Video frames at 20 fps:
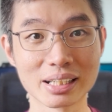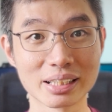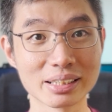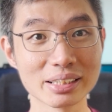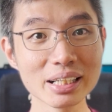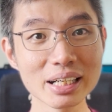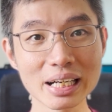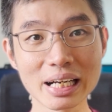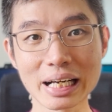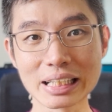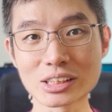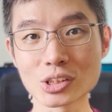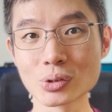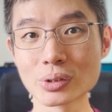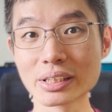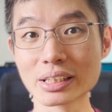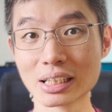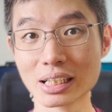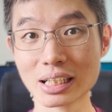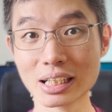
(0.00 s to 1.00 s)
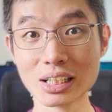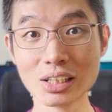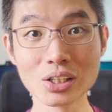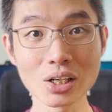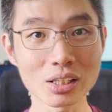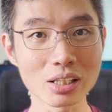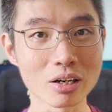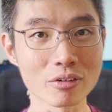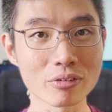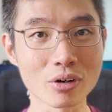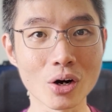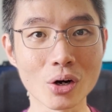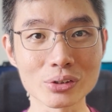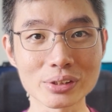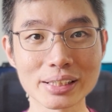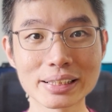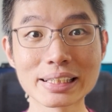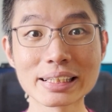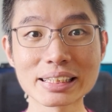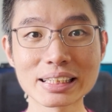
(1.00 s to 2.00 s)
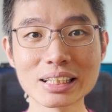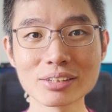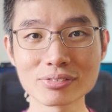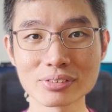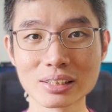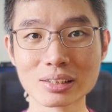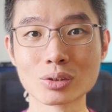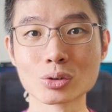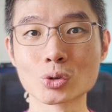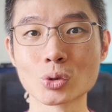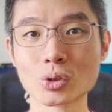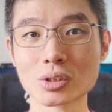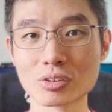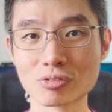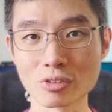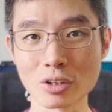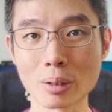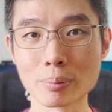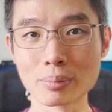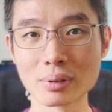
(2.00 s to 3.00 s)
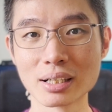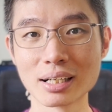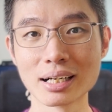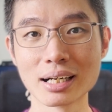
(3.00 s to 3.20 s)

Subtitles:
There are actually a lot of alternatives to choose from,